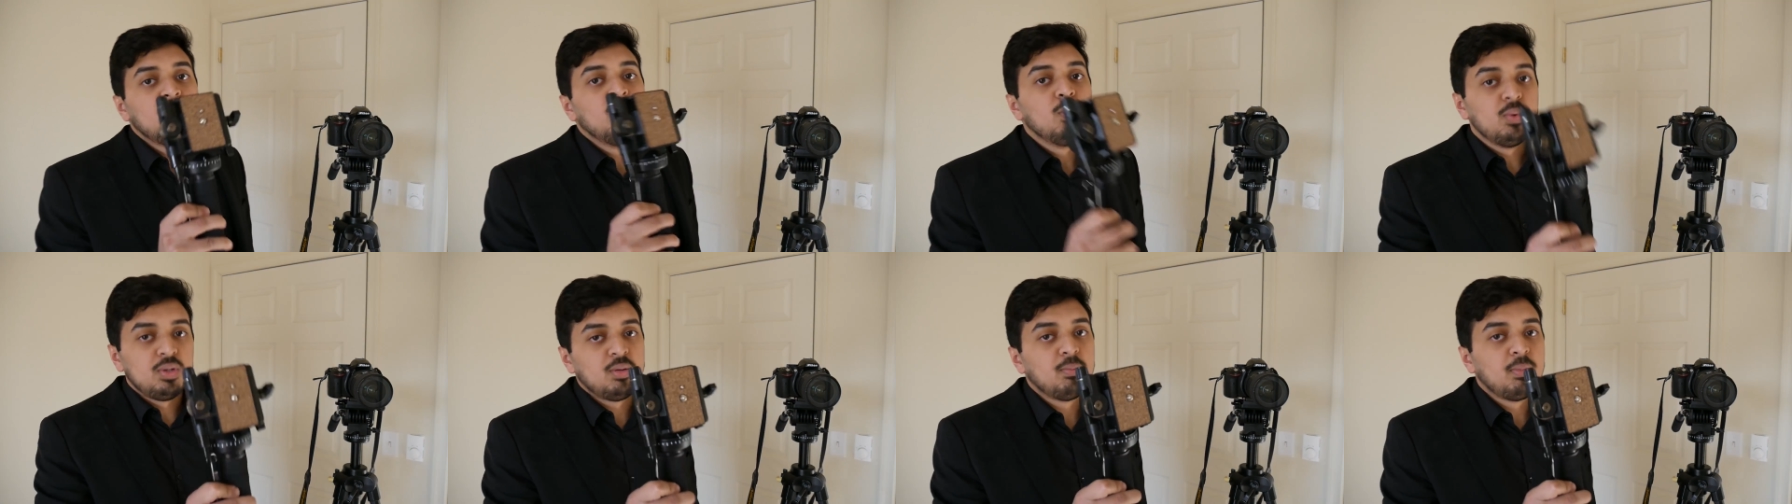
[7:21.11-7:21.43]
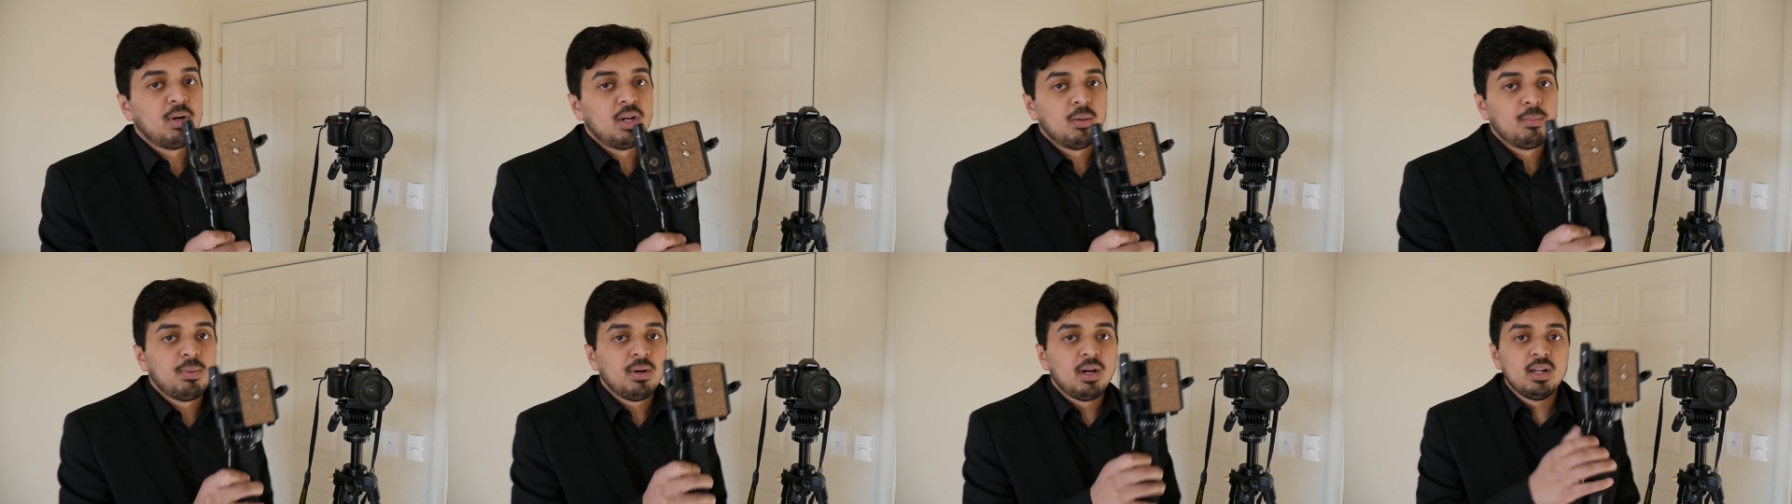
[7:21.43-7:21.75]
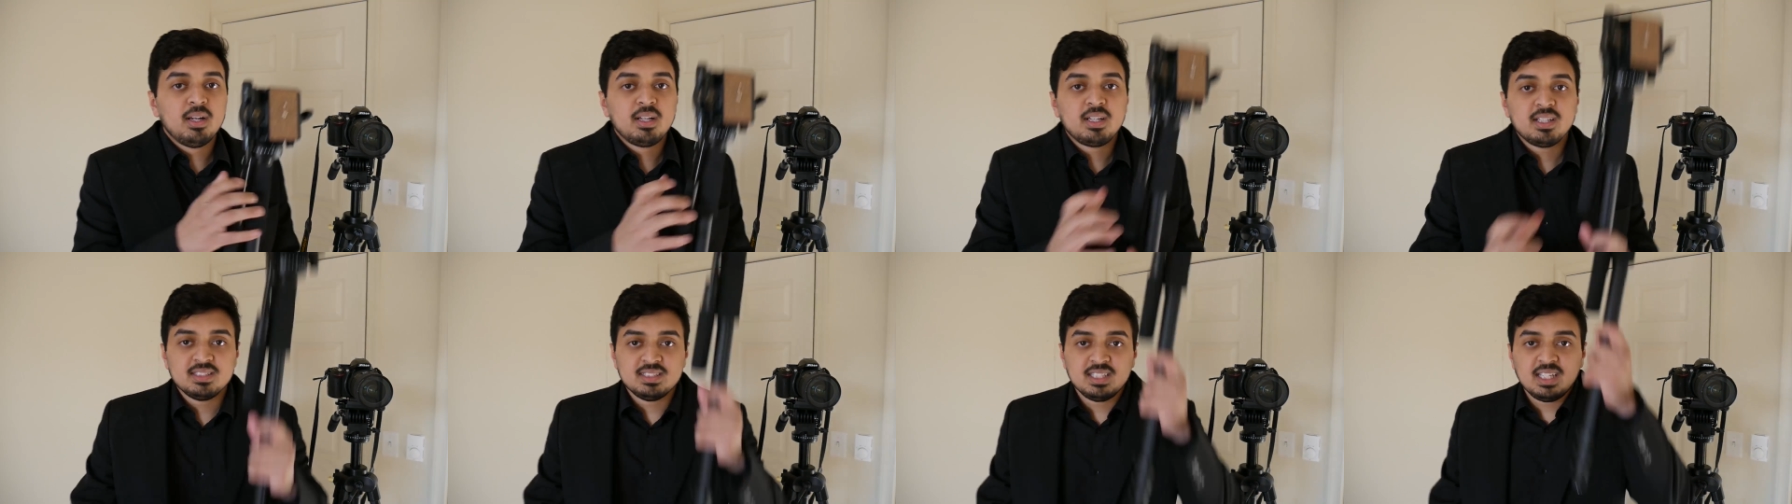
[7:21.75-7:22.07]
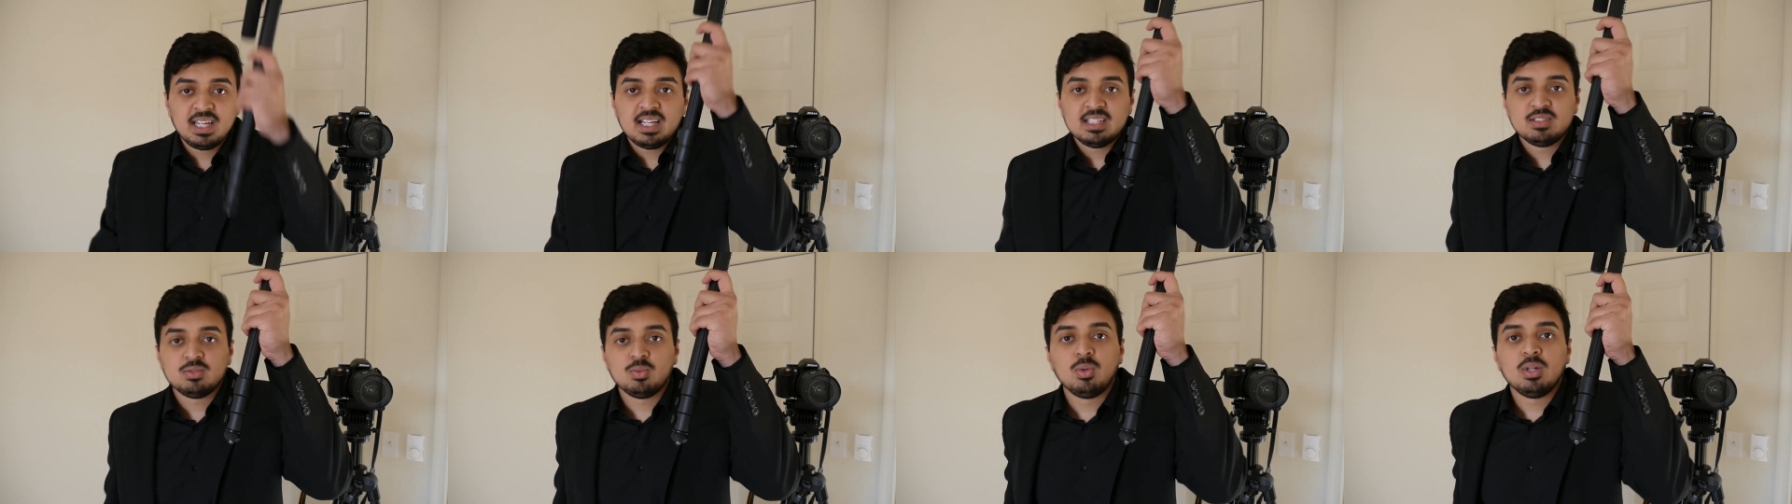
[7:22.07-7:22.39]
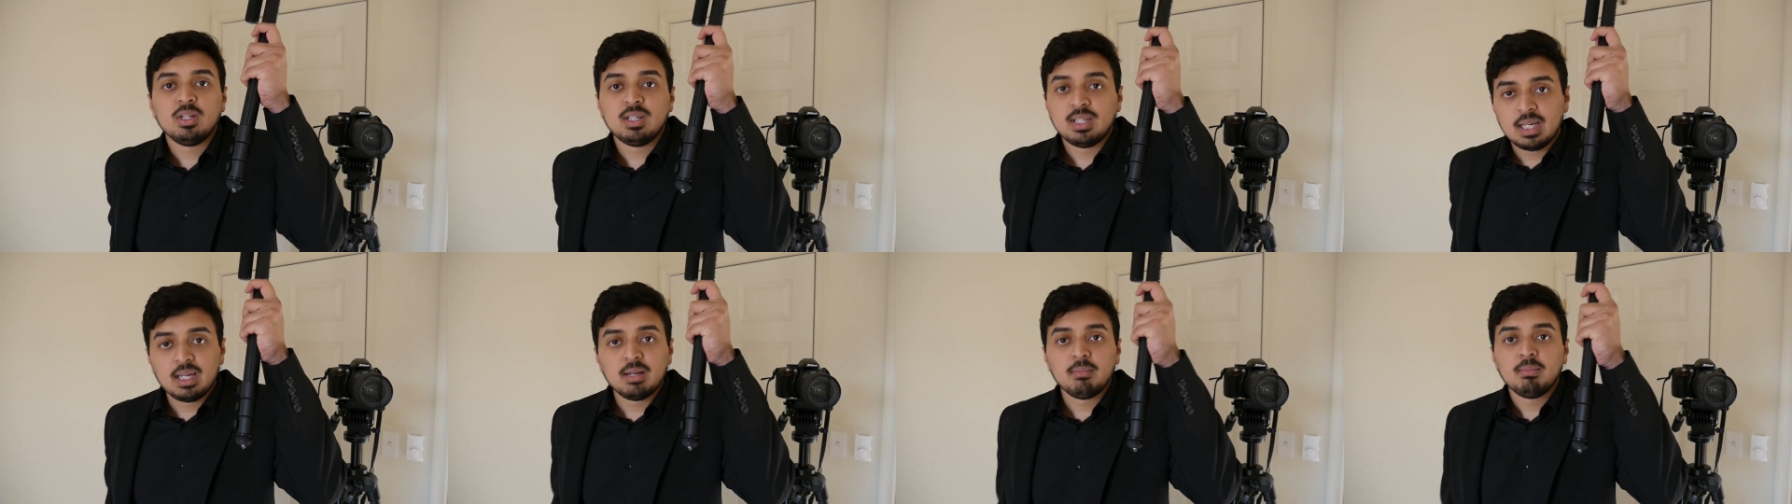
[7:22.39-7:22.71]
with the monopod because it has
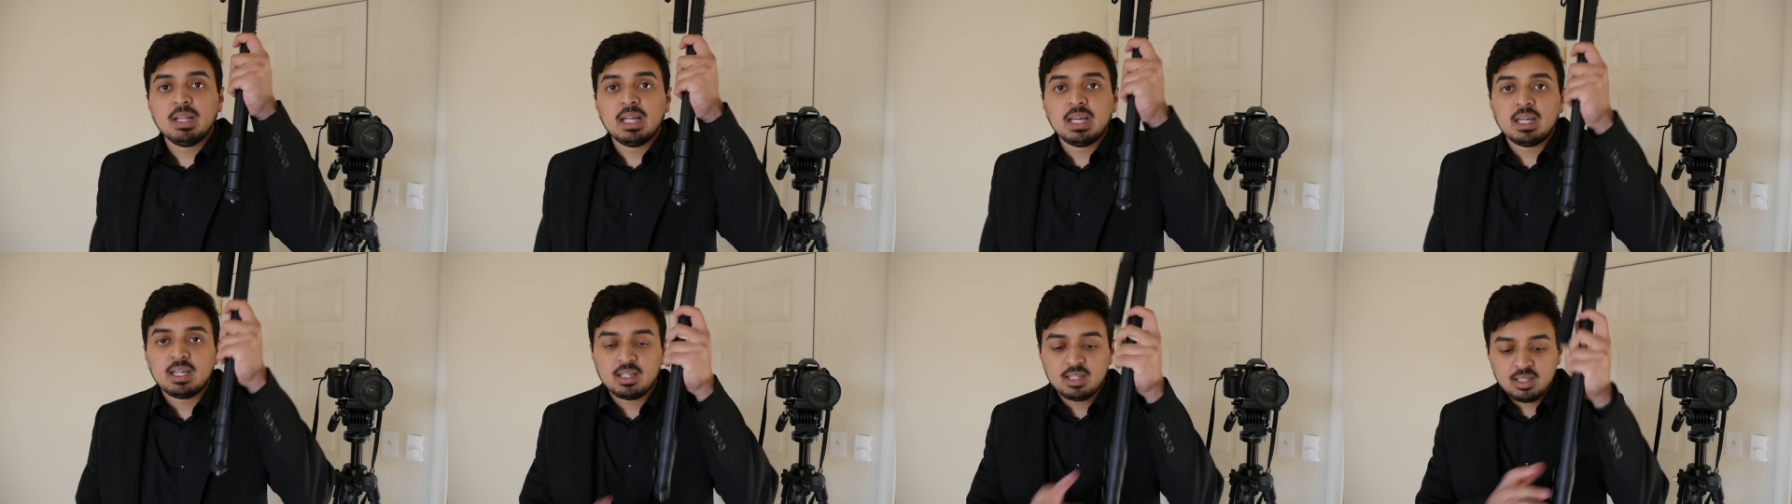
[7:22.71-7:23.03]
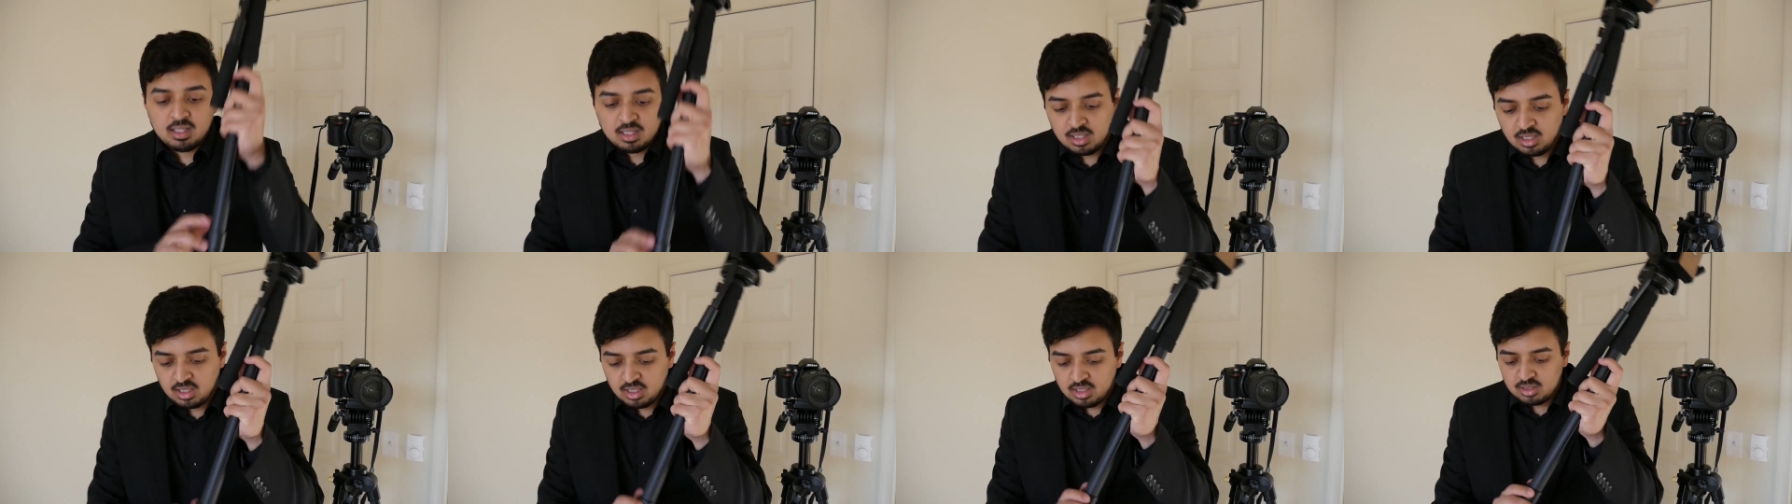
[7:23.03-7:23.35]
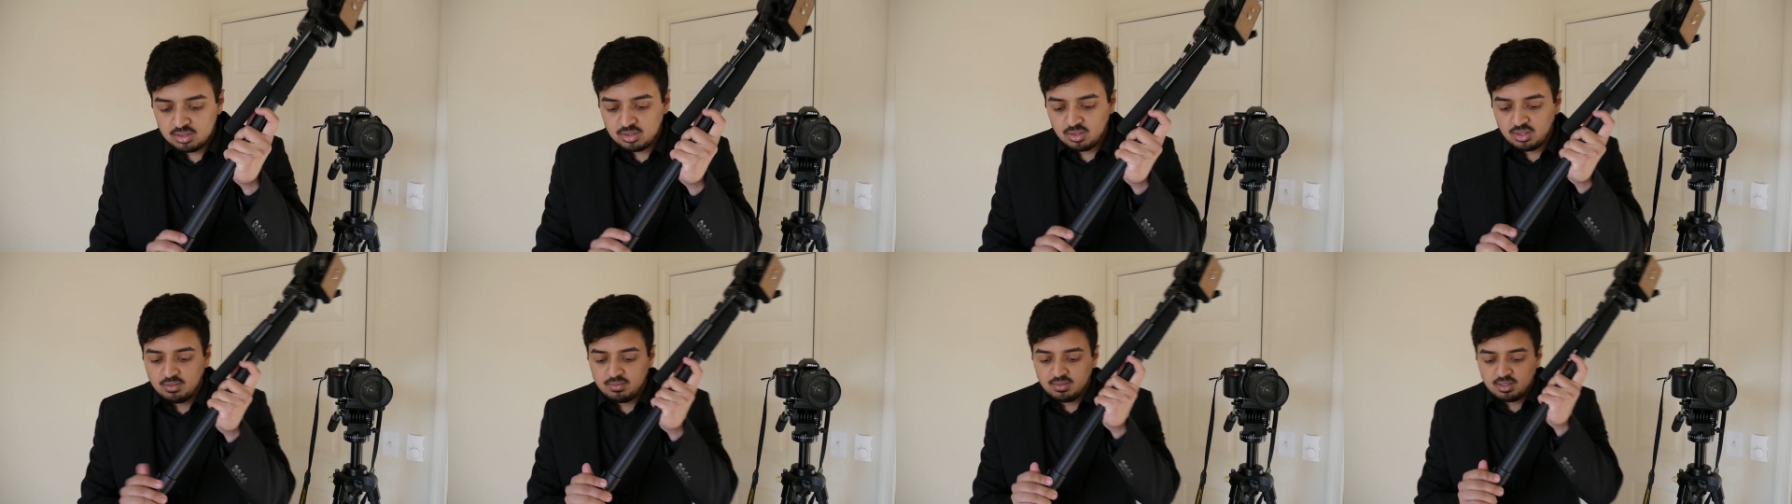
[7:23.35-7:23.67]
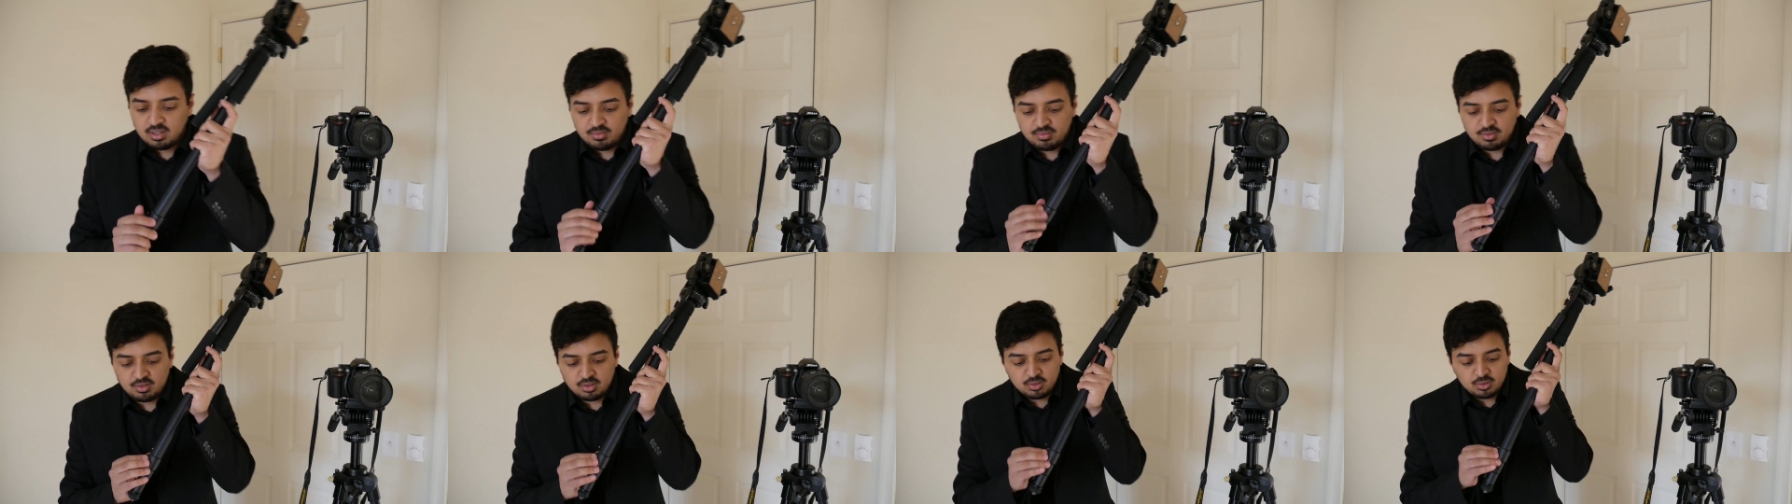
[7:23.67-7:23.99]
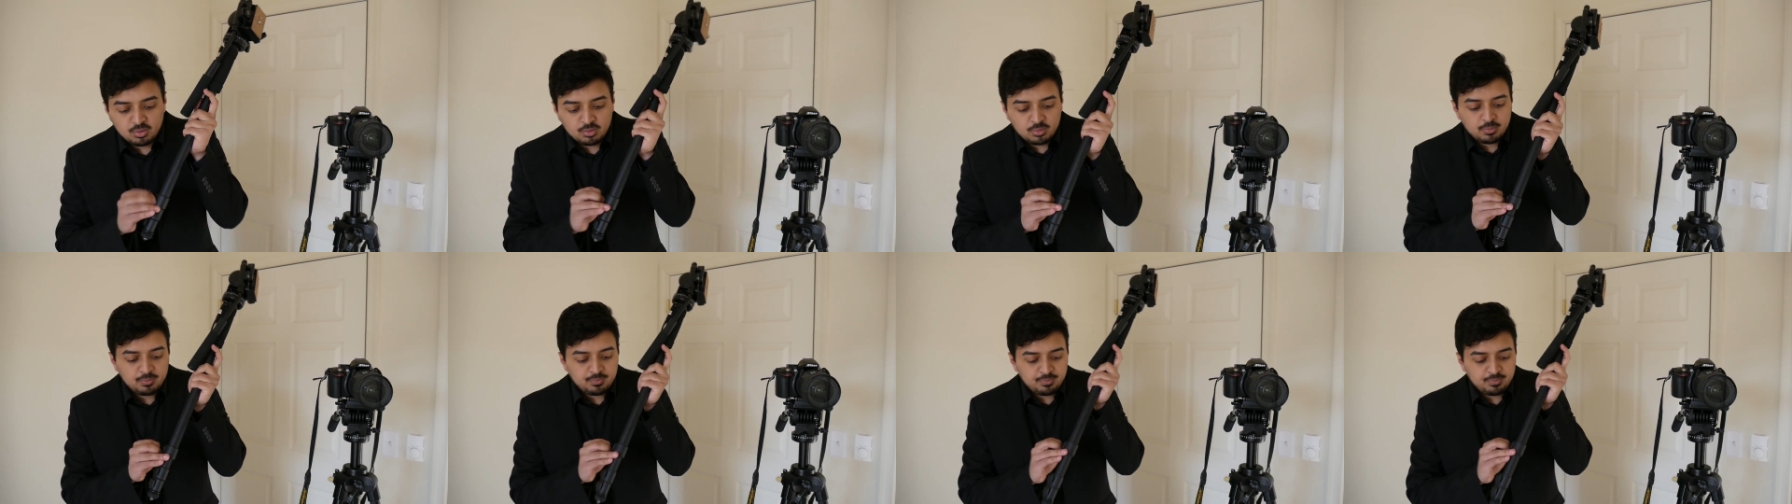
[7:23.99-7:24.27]
1 damn leg. So even if you